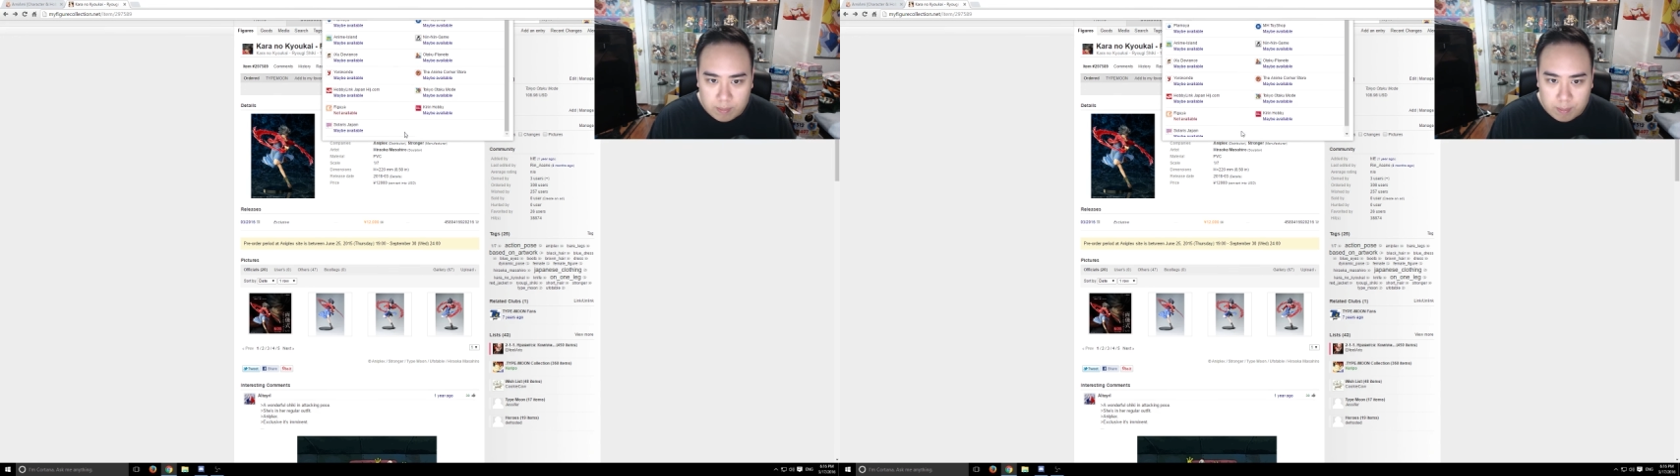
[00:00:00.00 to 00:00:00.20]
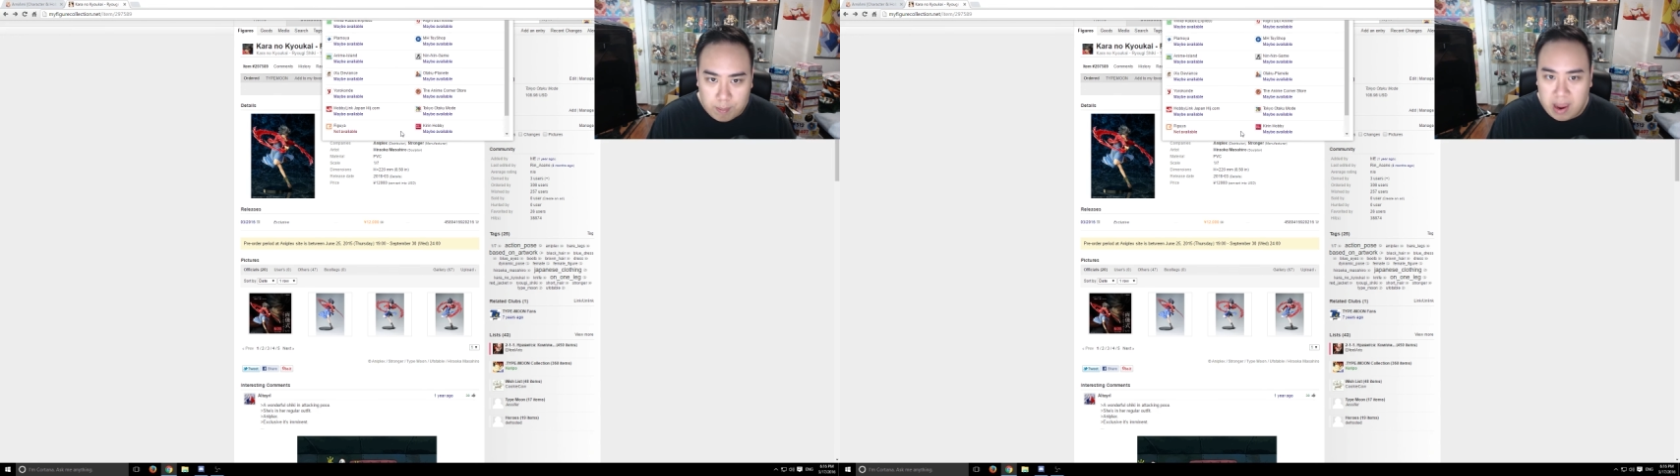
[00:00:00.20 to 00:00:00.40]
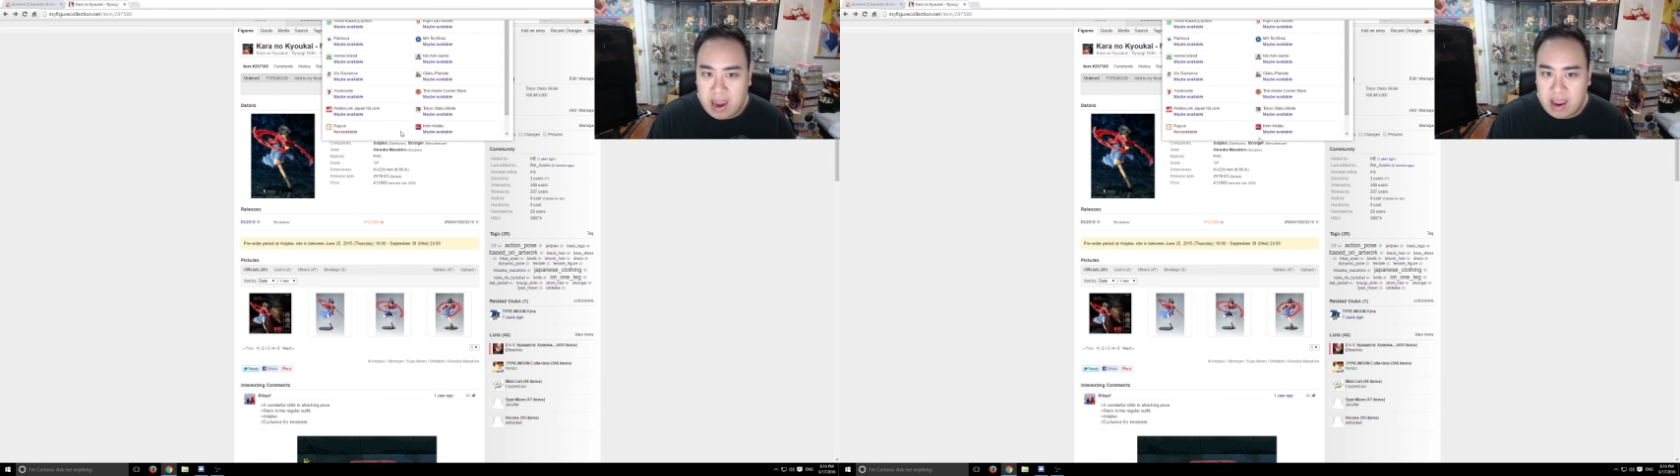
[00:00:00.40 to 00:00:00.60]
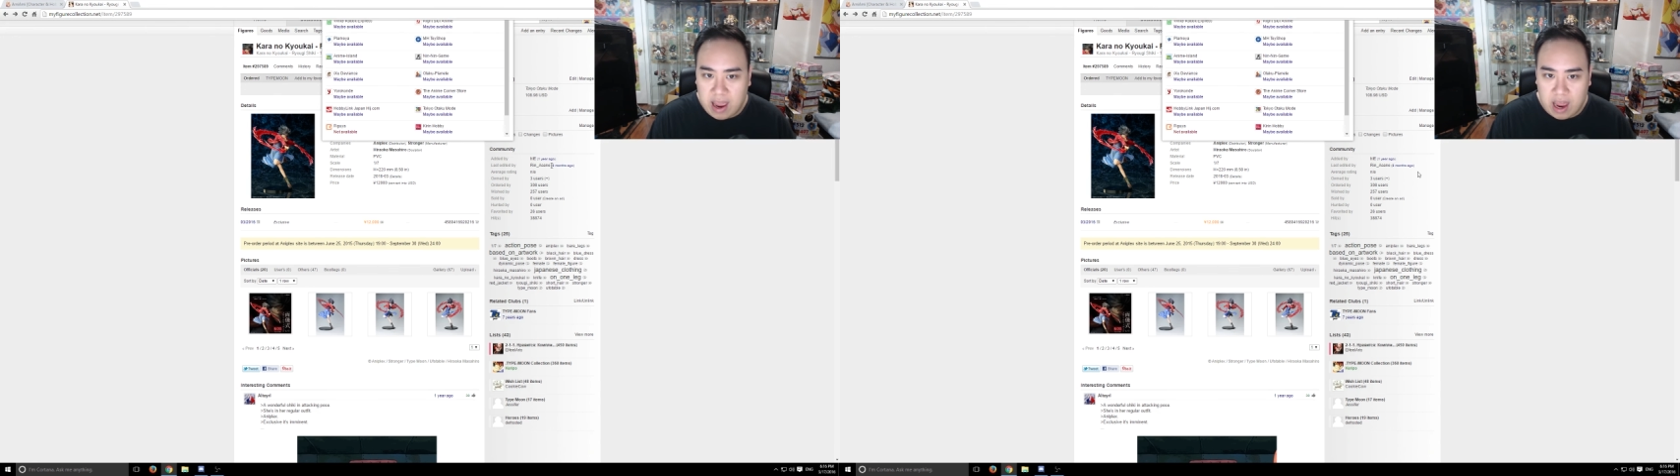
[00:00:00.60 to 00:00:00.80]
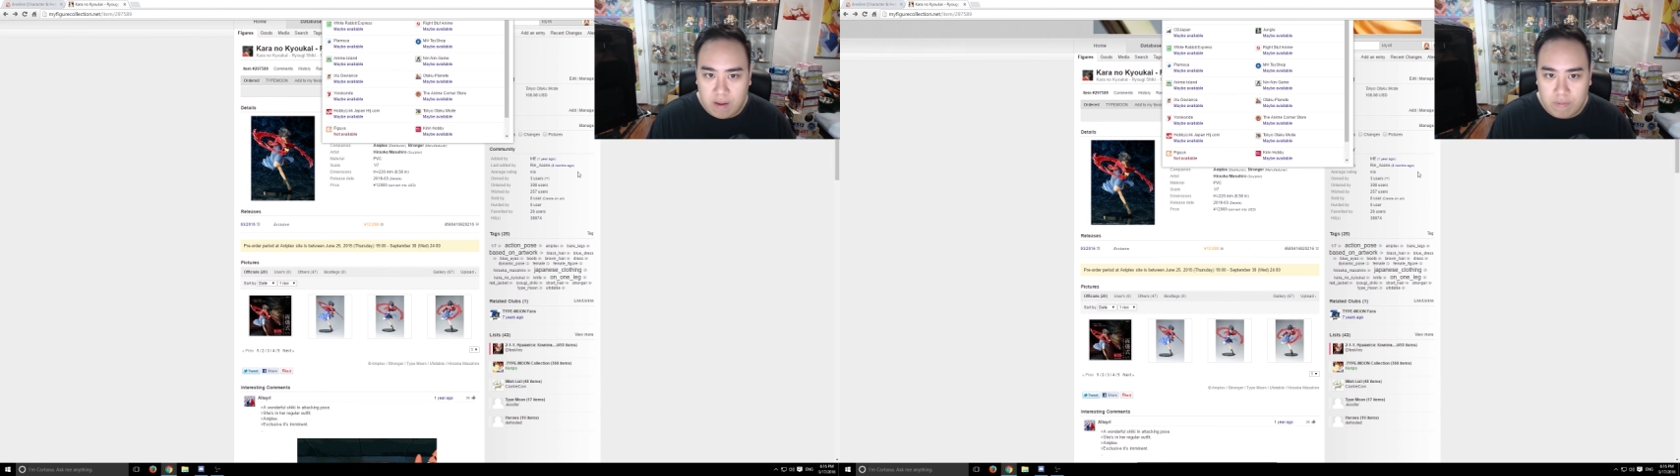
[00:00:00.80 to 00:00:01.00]
may
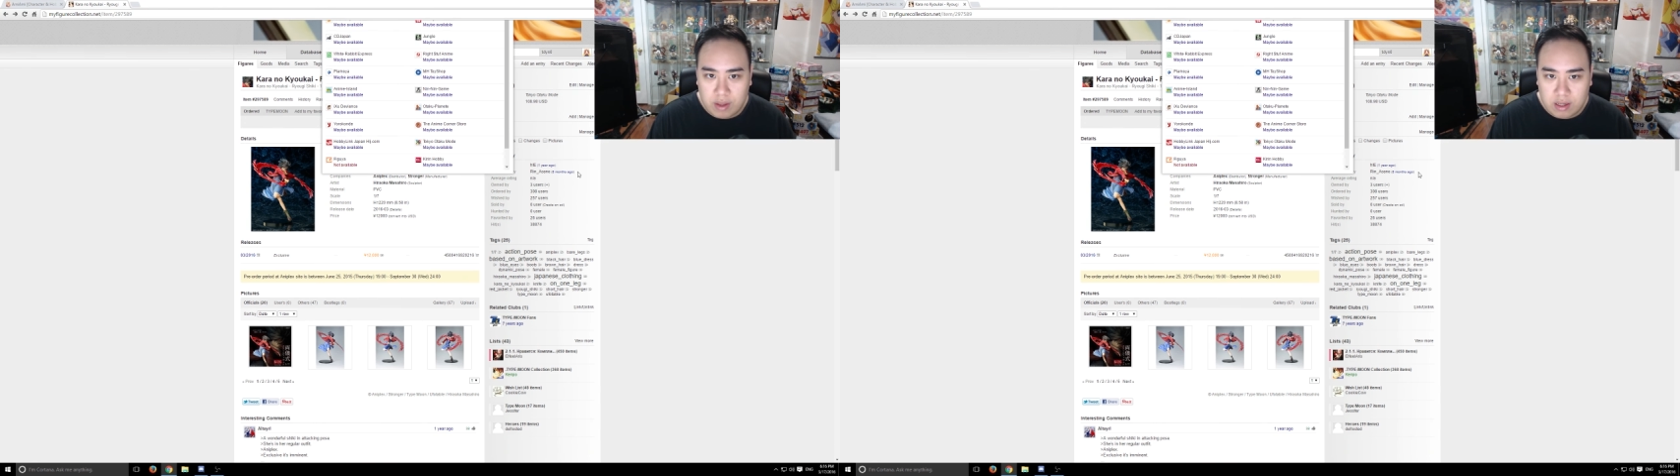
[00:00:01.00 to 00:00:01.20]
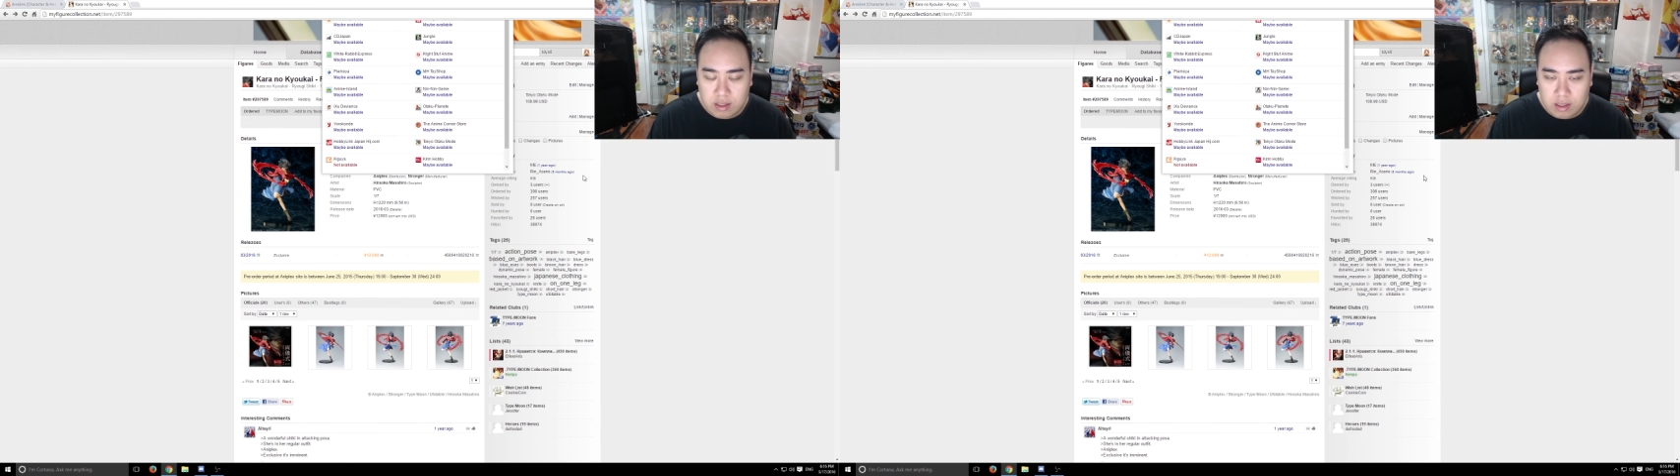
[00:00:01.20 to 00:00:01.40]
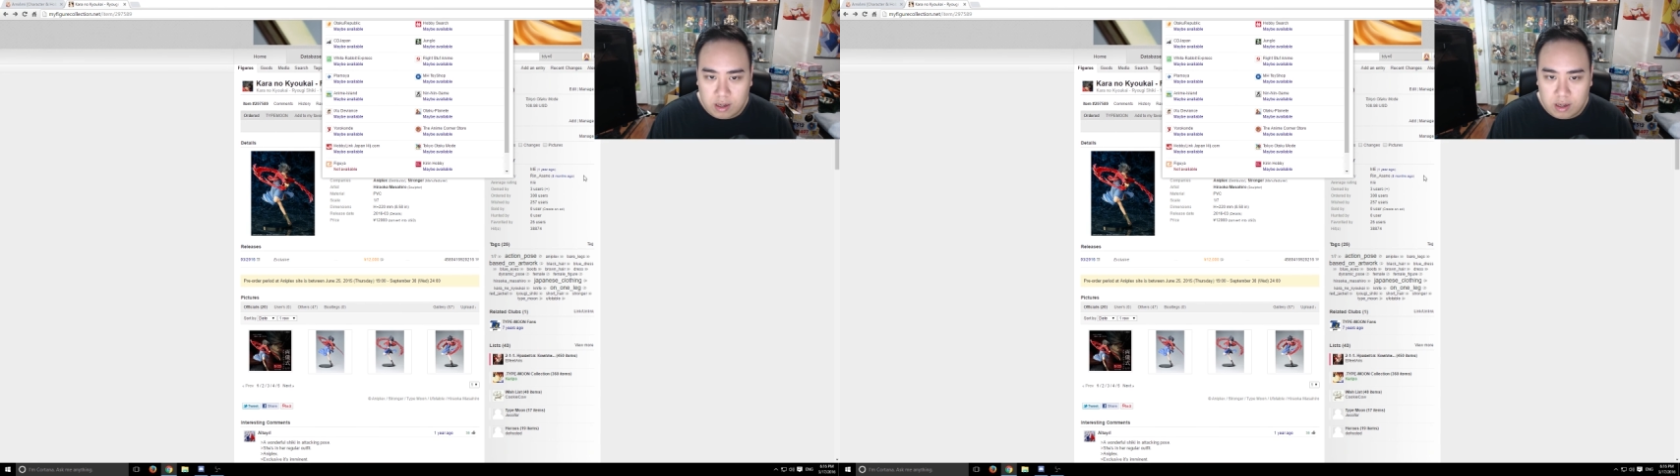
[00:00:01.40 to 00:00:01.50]
have this